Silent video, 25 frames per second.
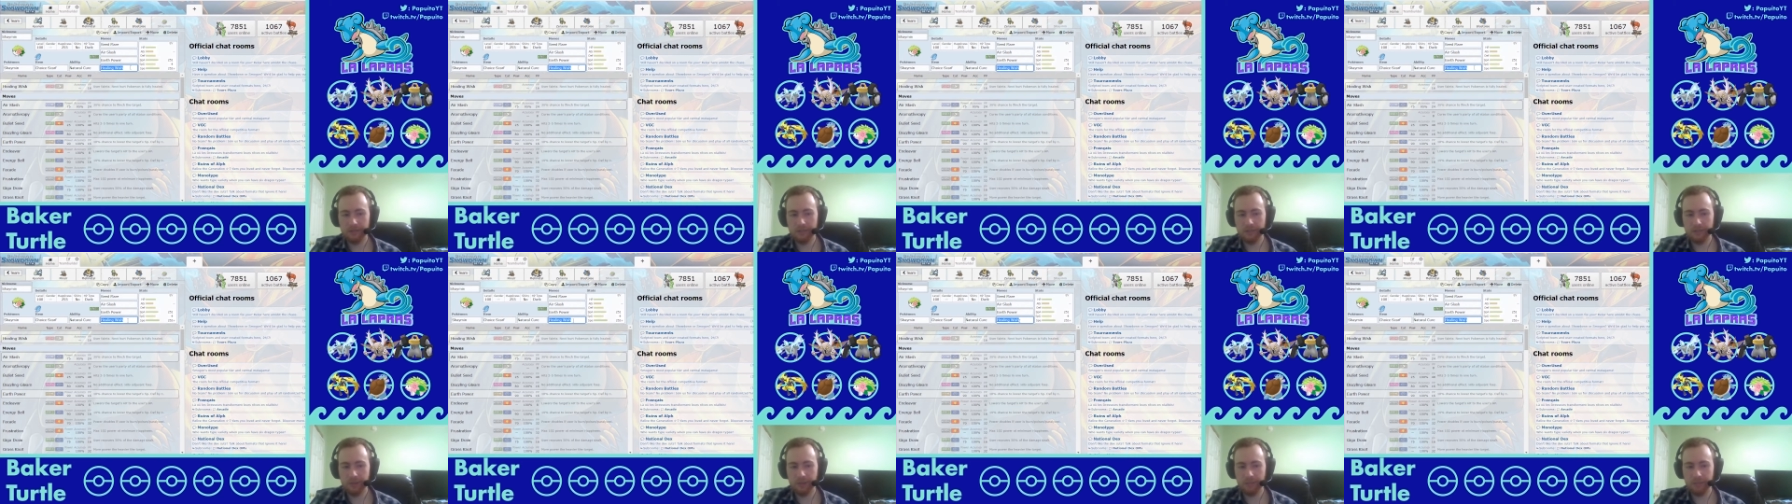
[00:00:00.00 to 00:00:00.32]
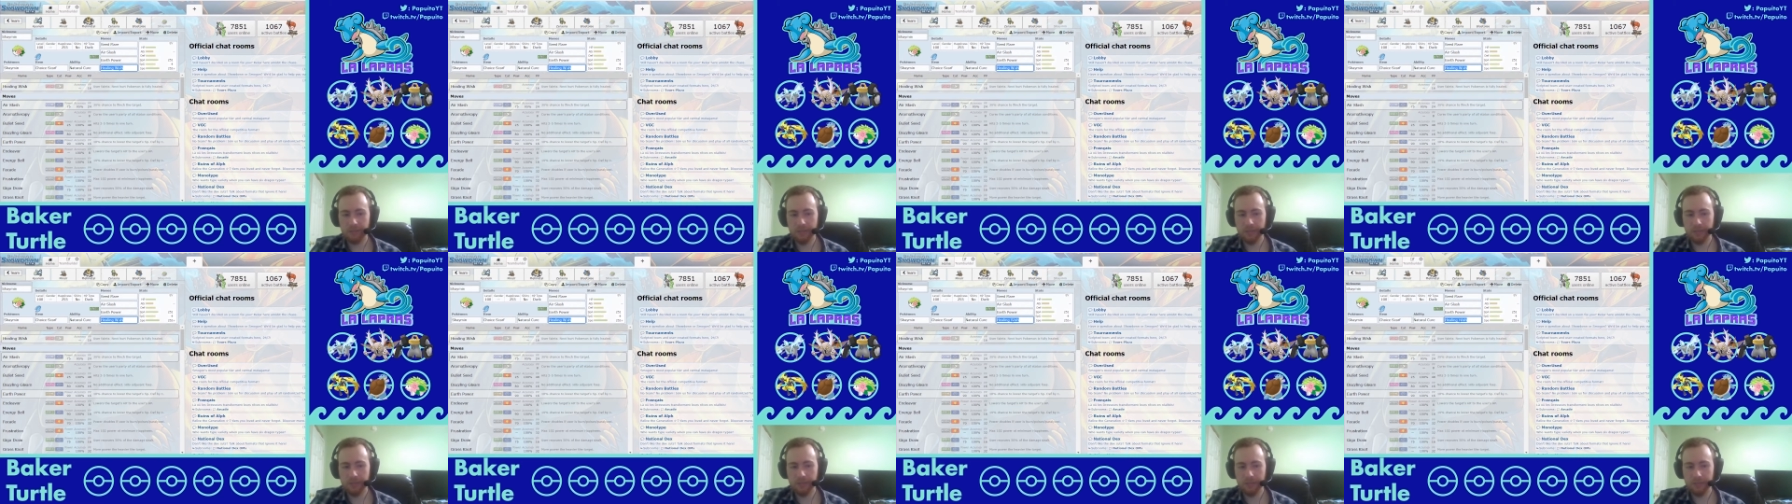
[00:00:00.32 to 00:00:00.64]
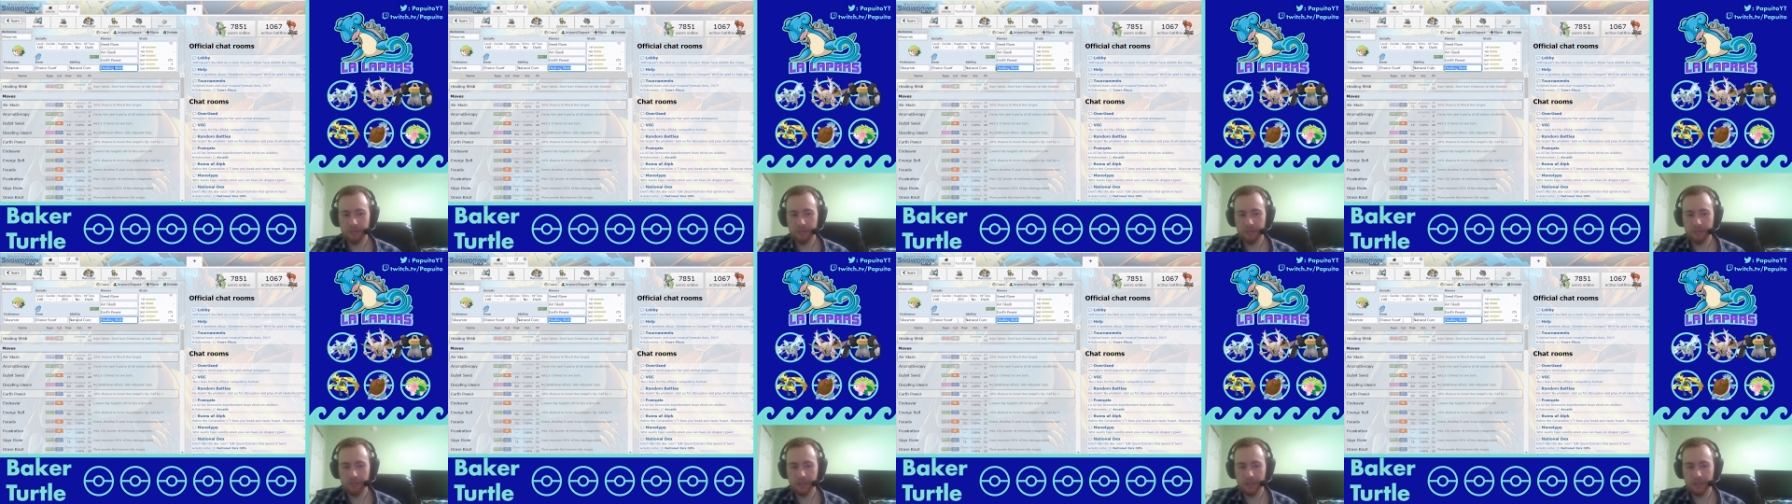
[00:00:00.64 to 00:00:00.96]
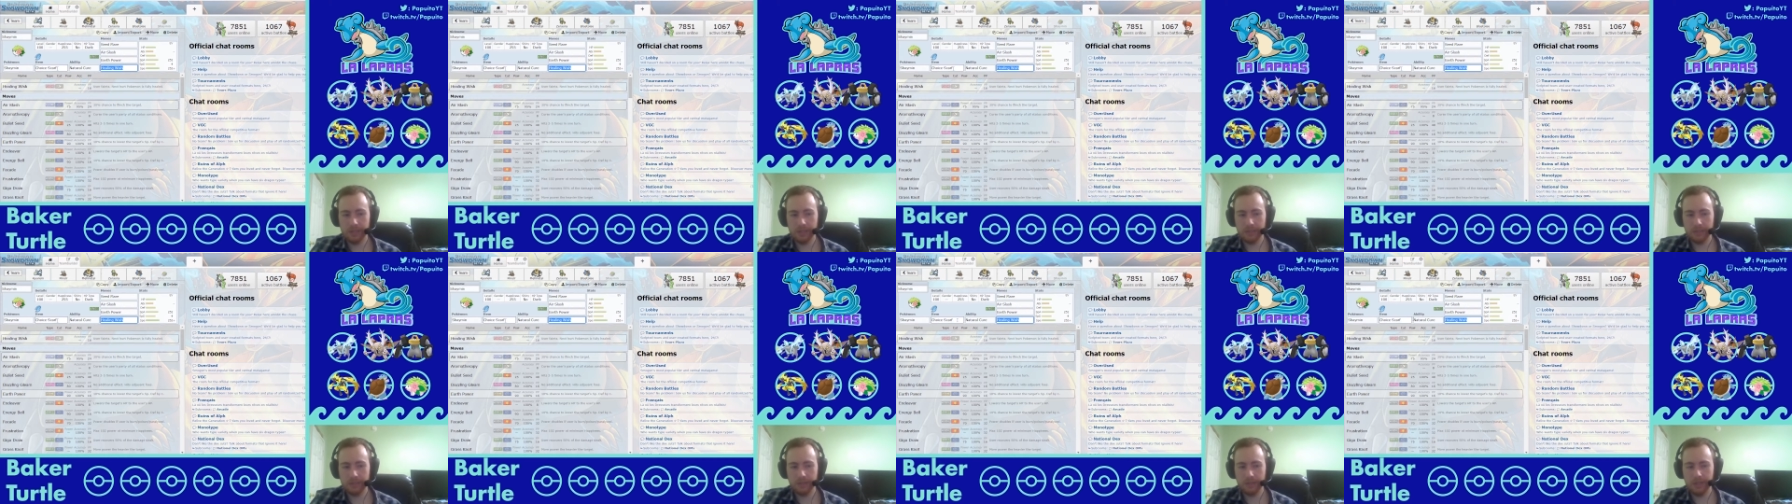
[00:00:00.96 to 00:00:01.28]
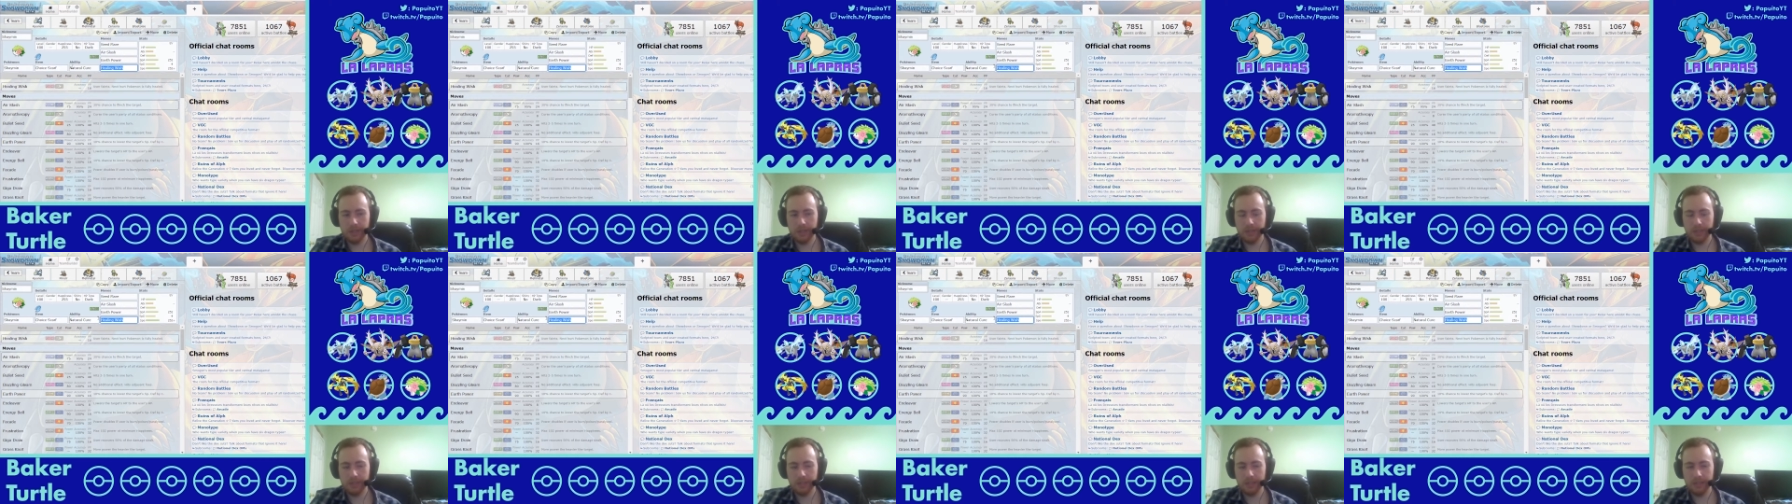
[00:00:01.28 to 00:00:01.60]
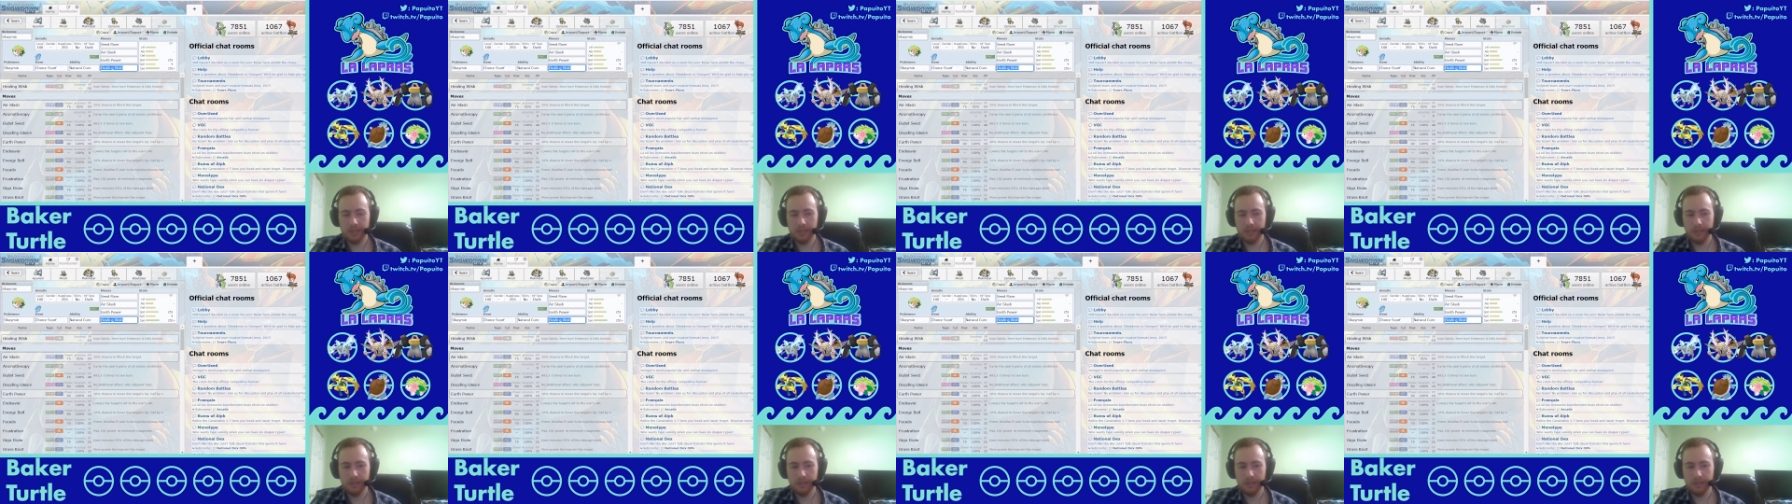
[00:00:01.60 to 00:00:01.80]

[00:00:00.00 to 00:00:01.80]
Pokemon with this strategy.